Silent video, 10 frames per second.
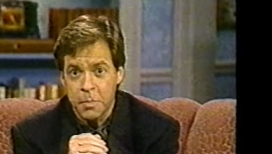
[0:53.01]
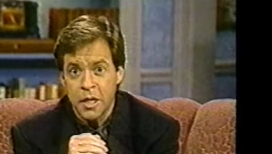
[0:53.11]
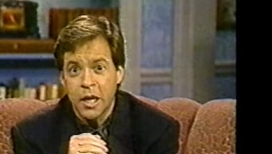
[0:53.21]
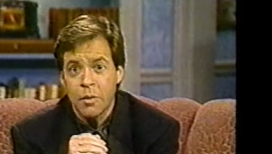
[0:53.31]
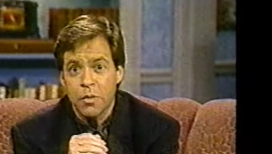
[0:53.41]

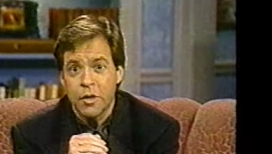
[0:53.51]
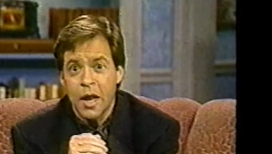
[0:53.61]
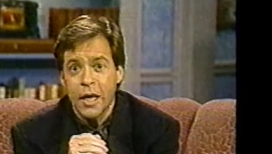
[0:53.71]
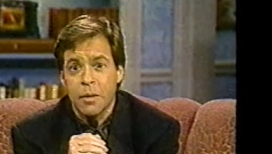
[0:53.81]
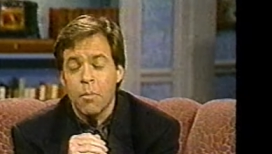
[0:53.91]
beginning with the
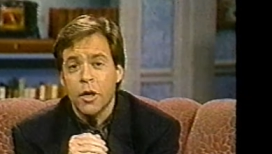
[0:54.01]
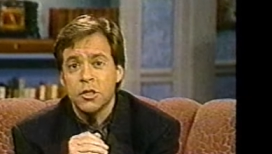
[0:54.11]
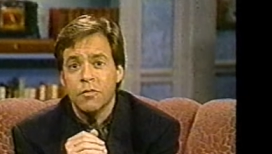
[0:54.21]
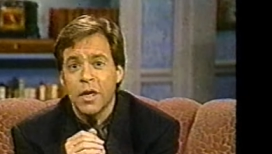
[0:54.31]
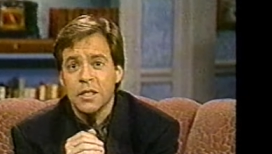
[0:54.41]
night in
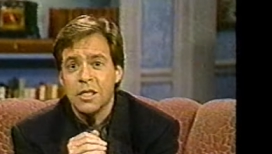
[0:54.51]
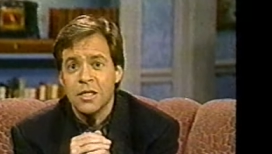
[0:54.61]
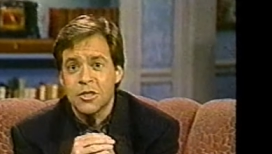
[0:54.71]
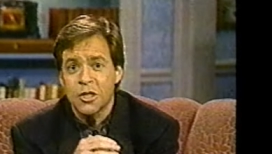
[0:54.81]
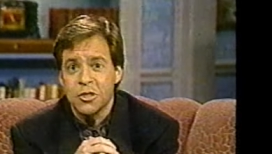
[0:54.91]
March of
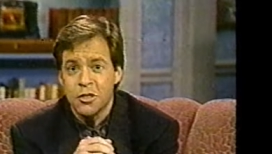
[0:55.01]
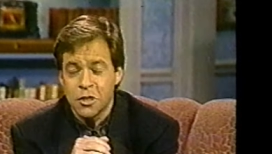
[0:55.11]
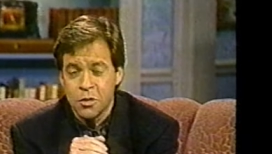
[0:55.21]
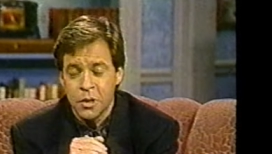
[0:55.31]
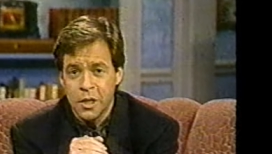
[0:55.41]

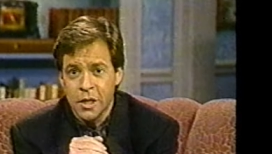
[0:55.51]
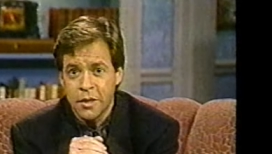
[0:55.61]
1962